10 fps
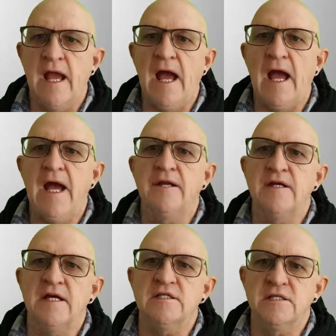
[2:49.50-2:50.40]
And
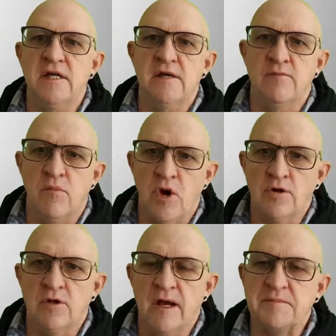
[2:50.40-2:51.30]
as a
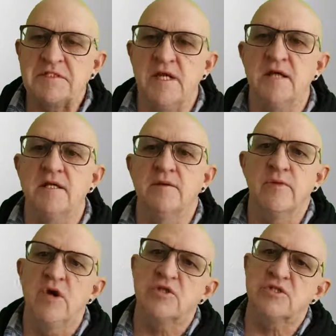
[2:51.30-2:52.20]
moral, upstanding
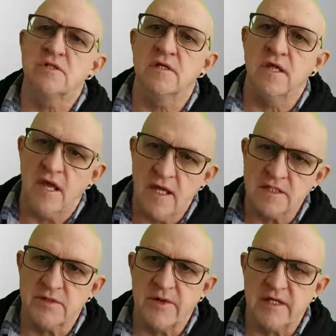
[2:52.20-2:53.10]
person that
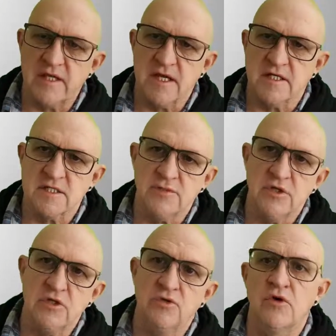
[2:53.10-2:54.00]
cares about their customer,
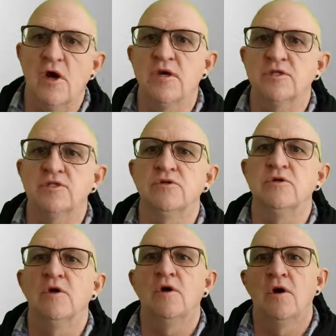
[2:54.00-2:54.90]
you're going to
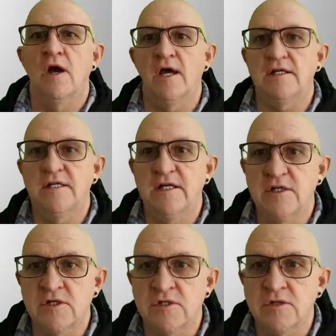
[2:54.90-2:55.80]

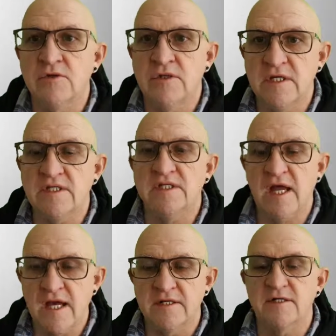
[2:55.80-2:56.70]
adhere to these
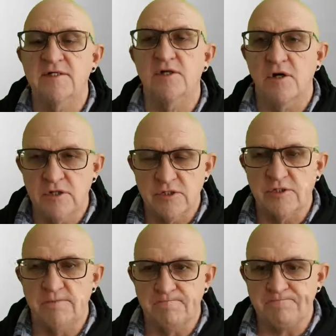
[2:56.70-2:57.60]
standards, aren't
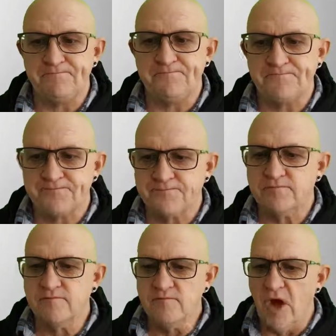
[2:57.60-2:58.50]
you?
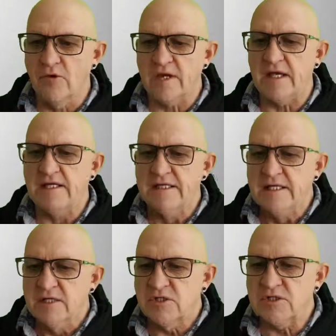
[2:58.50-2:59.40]
Okay,
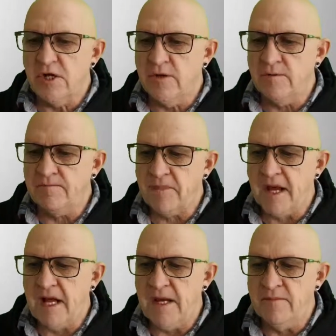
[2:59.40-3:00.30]
so
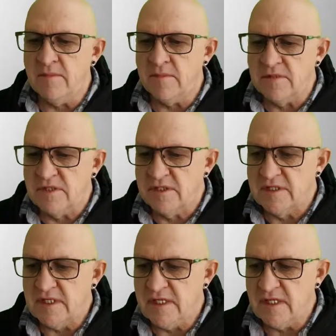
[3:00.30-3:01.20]

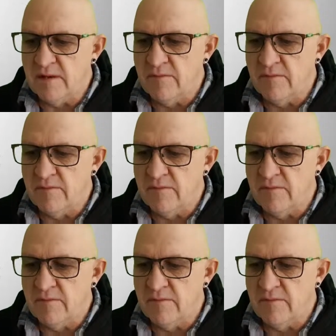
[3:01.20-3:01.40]
the